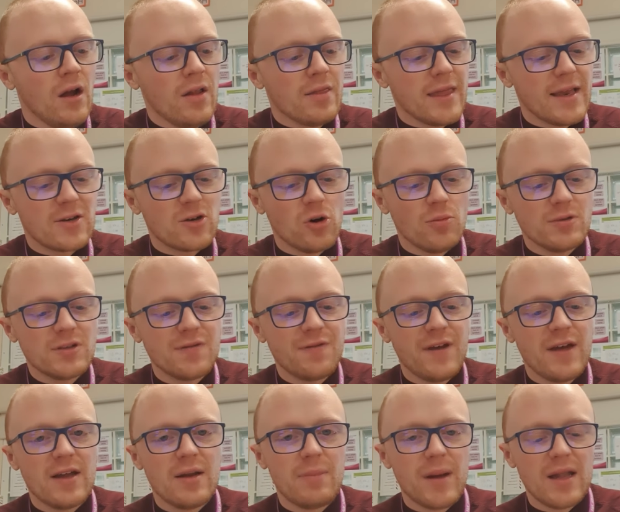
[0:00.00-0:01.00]
They'd come to
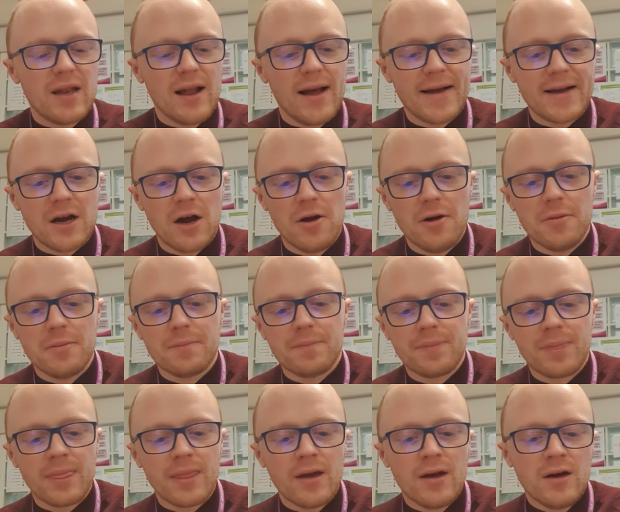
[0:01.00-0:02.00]
feel a bit like home.
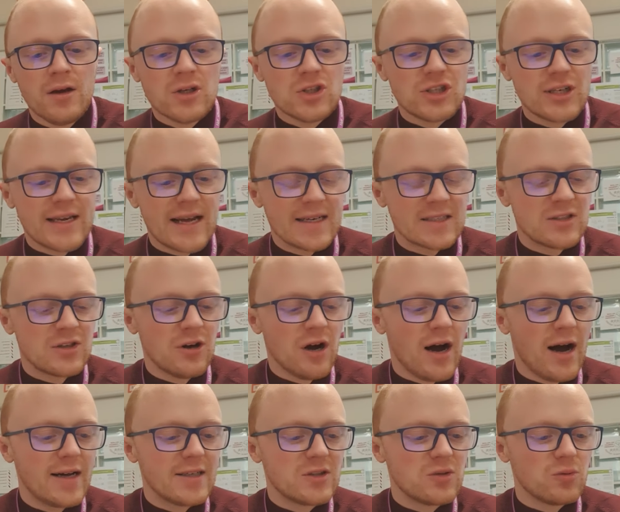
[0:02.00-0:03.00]
She cast her
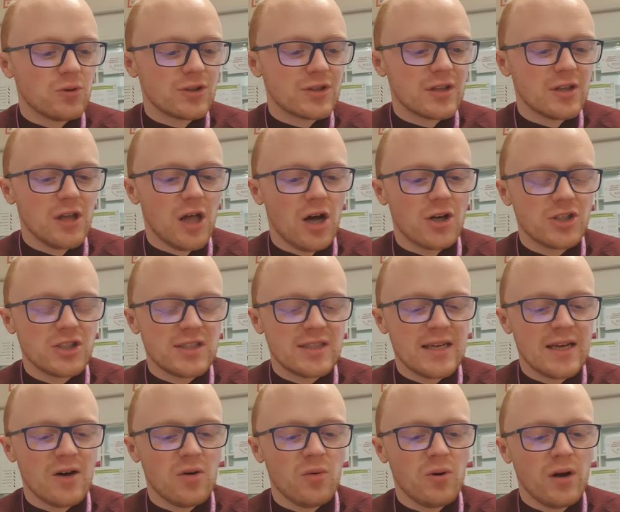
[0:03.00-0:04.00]
eyes towards the largest
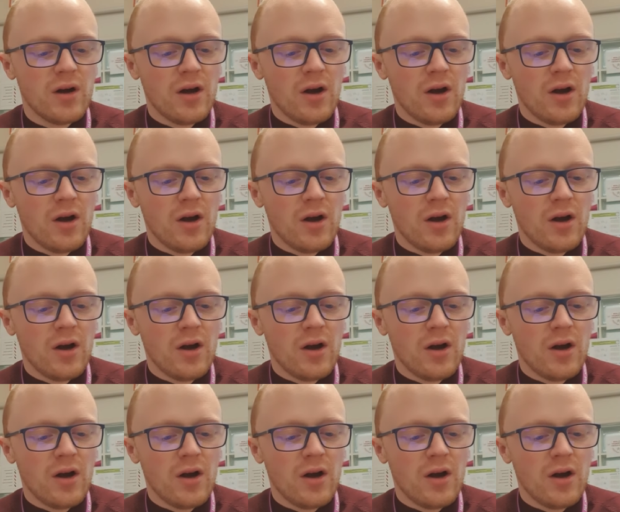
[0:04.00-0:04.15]
hill,